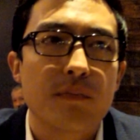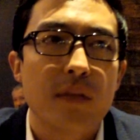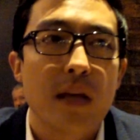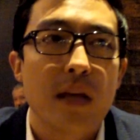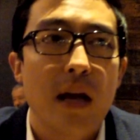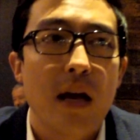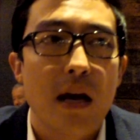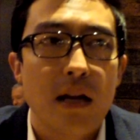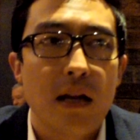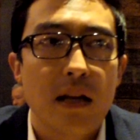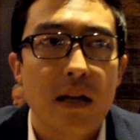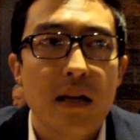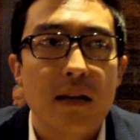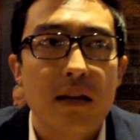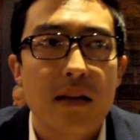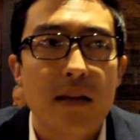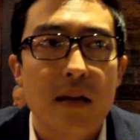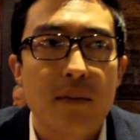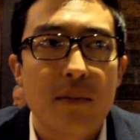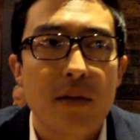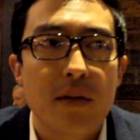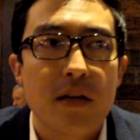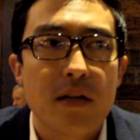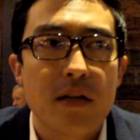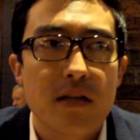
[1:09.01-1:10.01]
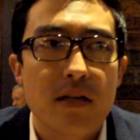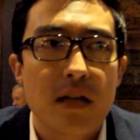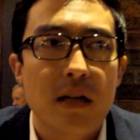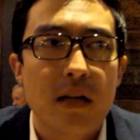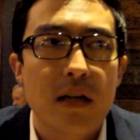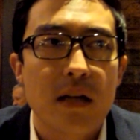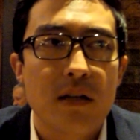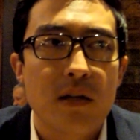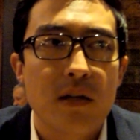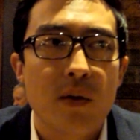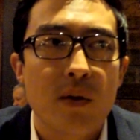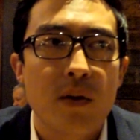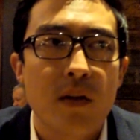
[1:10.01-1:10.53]
yeah, I like that because I
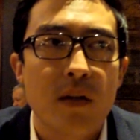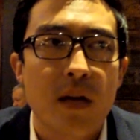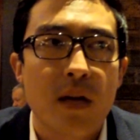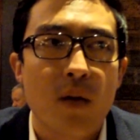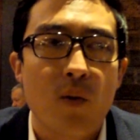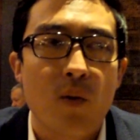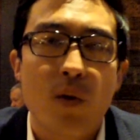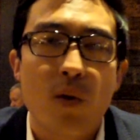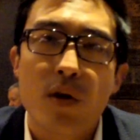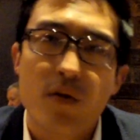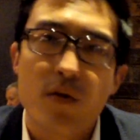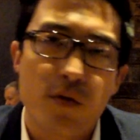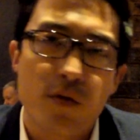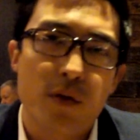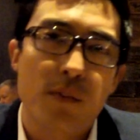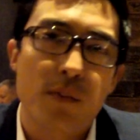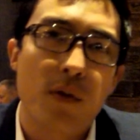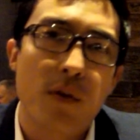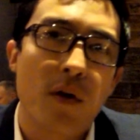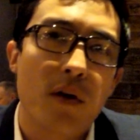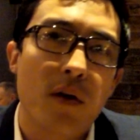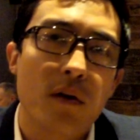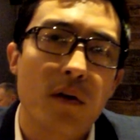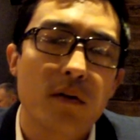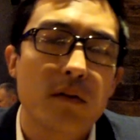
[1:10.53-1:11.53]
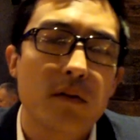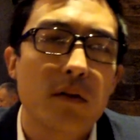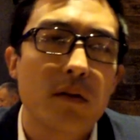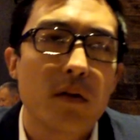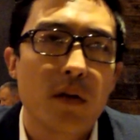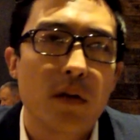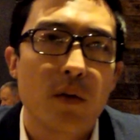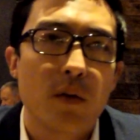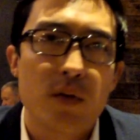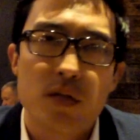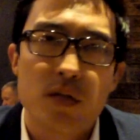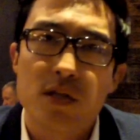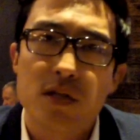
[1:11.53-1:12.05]
like knowing that I worked for the part.
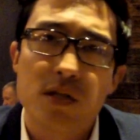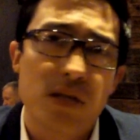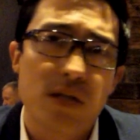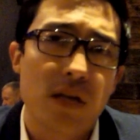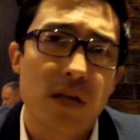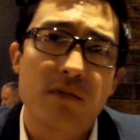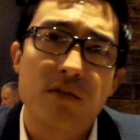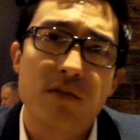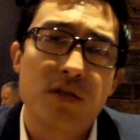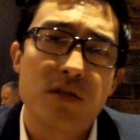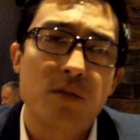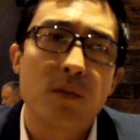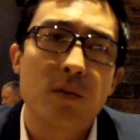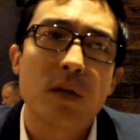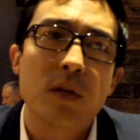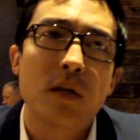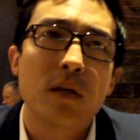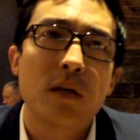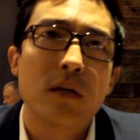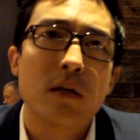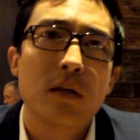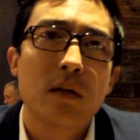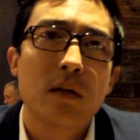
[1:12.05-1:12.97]
It wasn't just given to me,